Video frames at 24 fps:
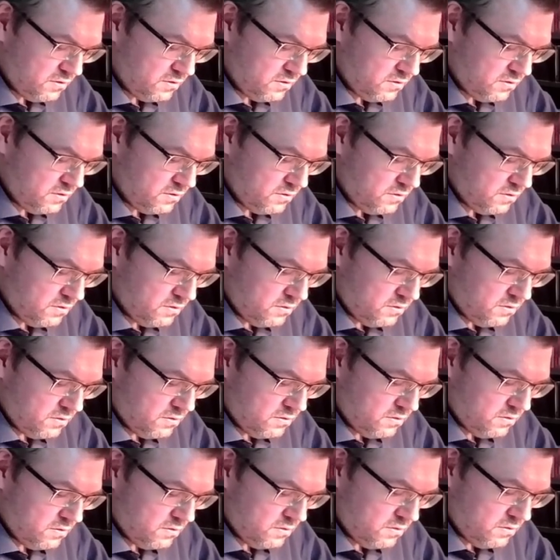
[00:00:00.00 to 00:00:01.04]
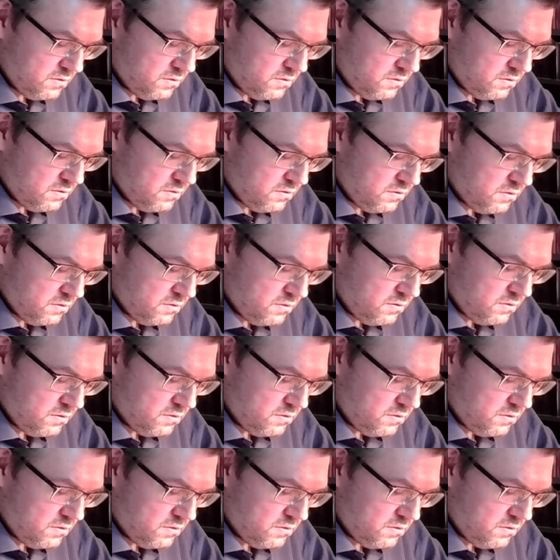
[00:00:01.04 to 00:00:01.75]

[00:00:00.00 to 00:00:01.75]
No one is speaking in this clip.